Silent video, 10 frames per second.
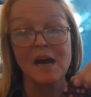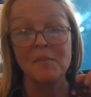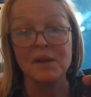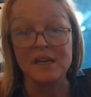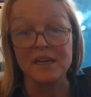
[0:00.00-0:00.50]
I'm
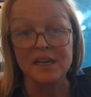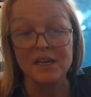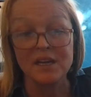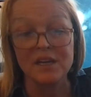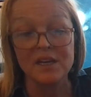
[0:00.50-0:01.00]
gonna
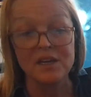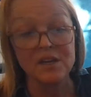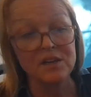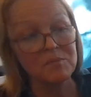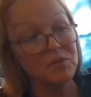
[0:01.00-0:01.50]

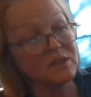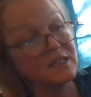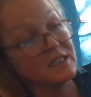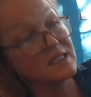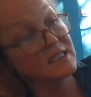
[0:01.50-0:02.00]
put
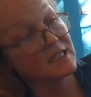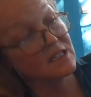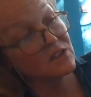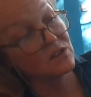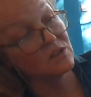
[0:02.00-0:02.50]
this
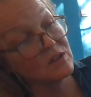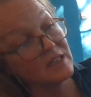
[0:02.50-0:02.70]
little